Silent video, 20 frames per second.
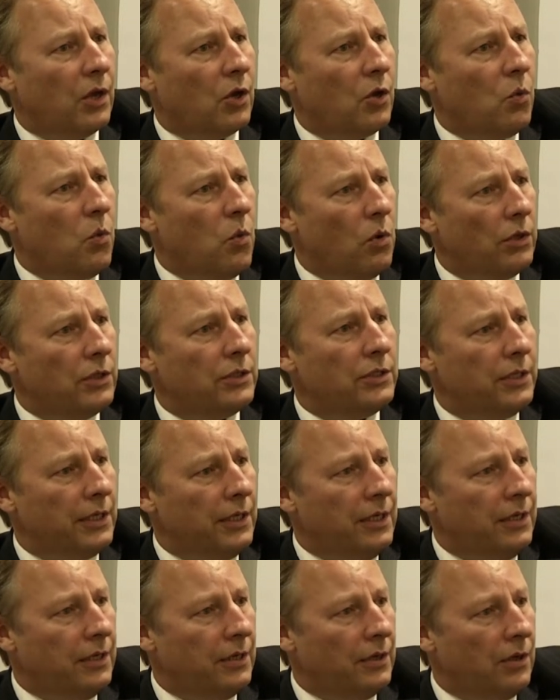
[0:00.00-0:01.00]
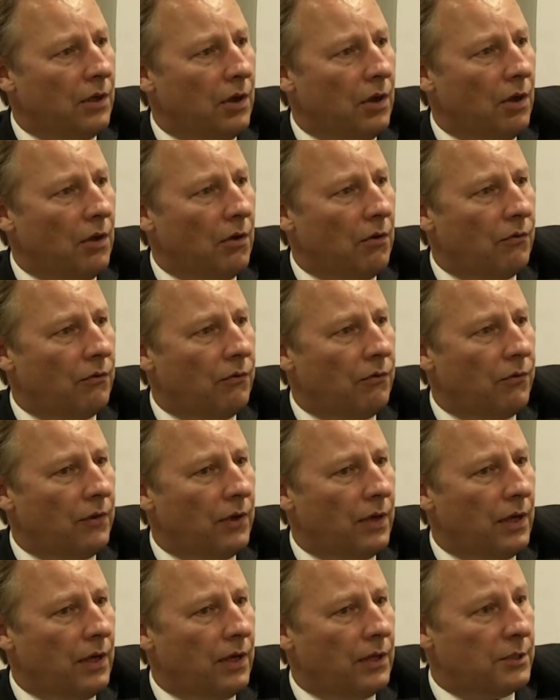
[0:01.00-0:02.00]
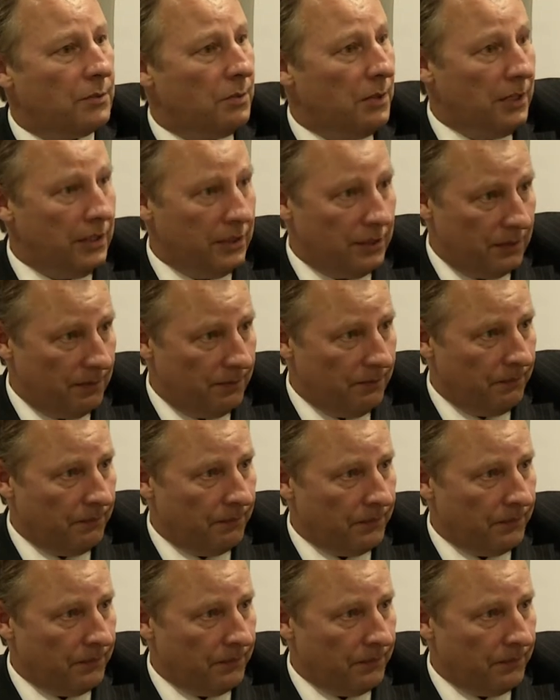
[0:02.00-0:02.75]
quality of speakers.